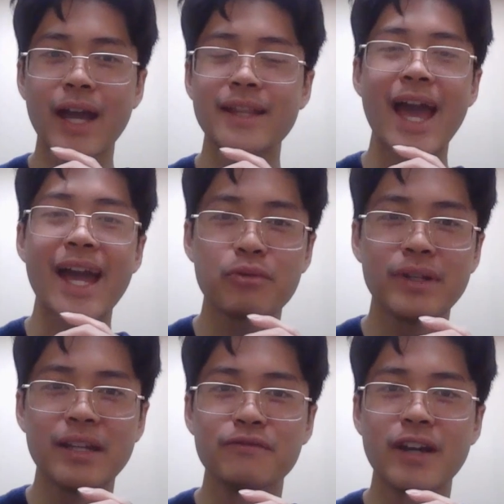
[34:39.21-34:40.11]
an
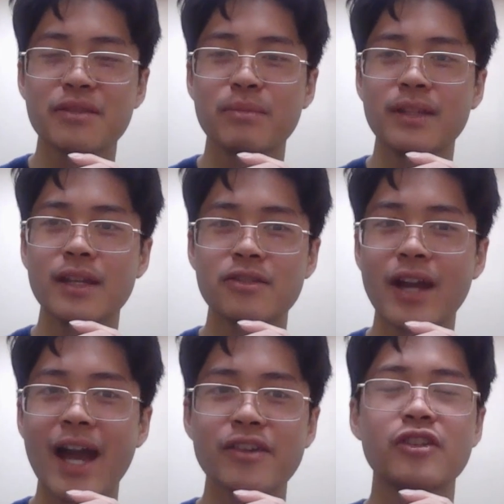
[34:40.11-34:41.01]
equity investment? Is
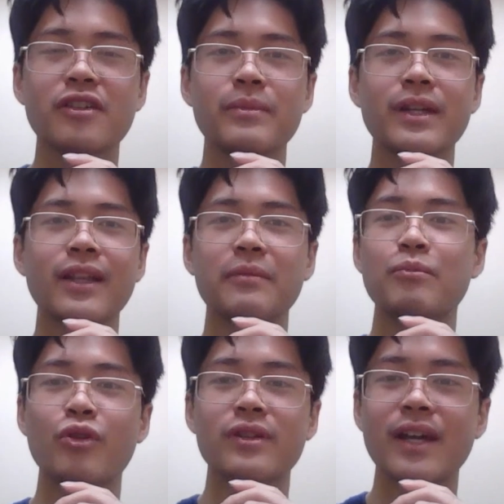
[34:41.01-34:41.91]
there actually going to be like
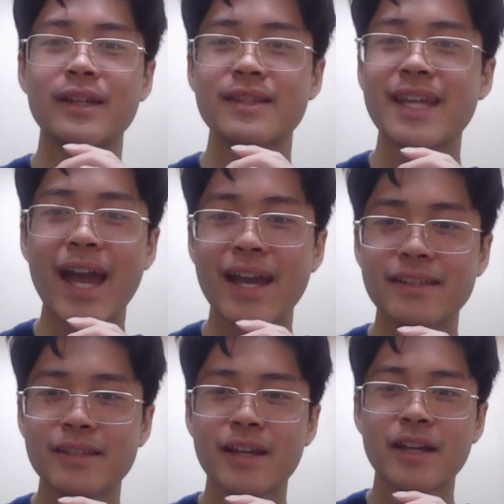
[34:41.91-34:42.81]
more than
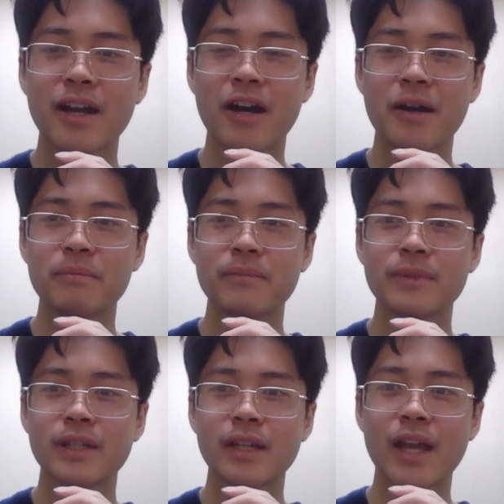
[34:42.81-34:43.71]
10 um,
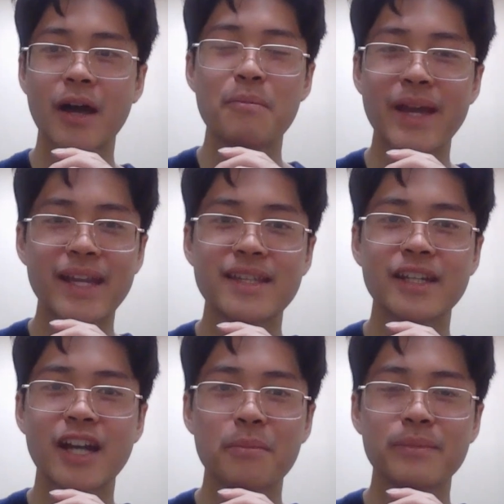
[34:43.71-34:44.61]

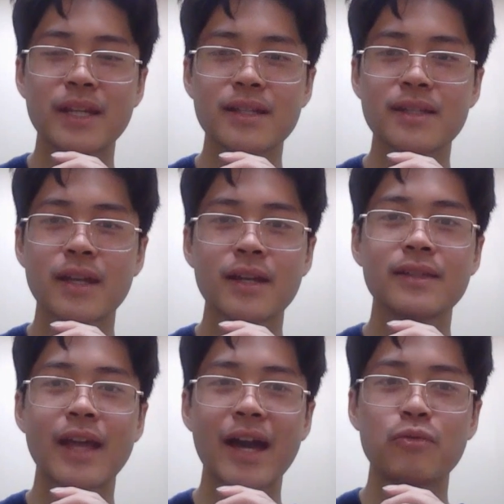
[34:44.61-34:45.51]
amazing companies
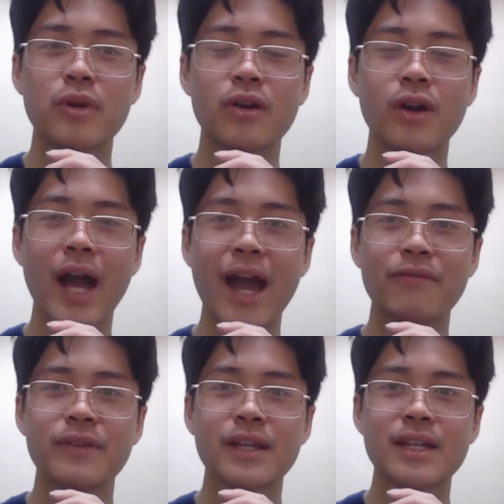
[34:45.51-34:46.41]
that will
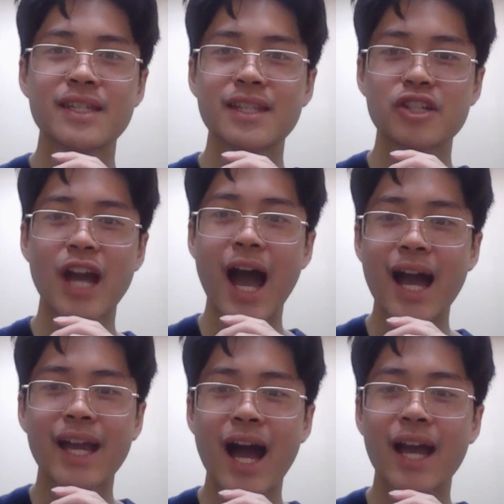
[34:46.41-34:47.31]
have such
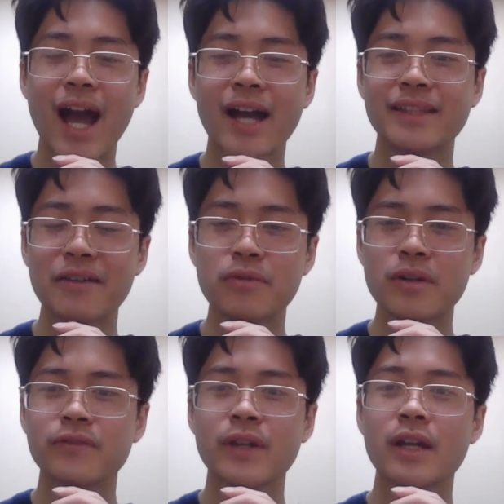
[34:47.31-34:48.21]
high net
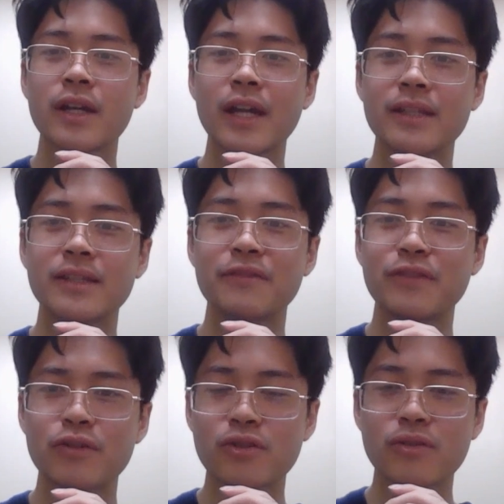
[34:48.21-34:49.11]
worth in the
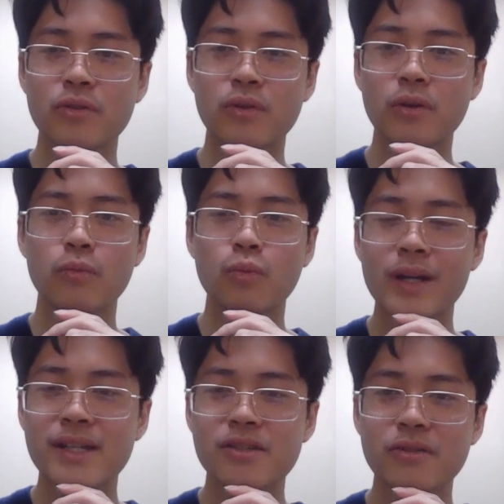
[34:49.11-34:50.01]
future, or
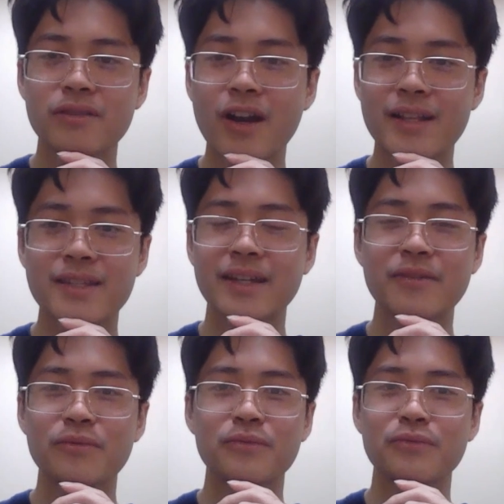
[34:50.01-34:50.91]
what is your thoughts? Like,
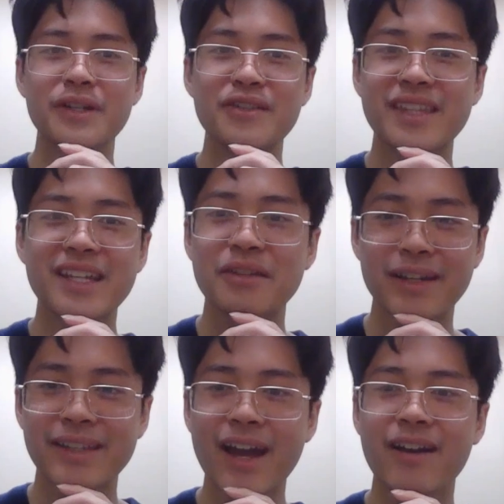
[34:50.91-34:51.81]
what are you thinking
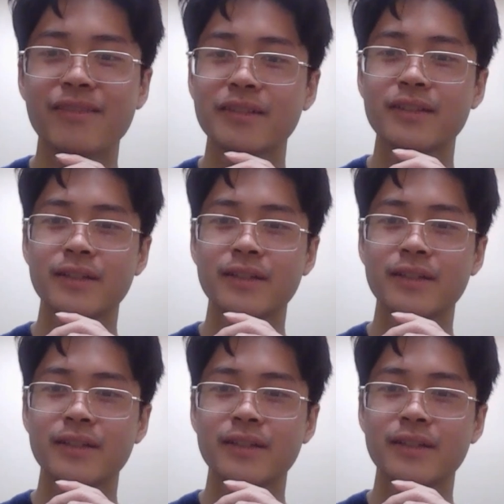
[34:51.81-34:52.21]
right now?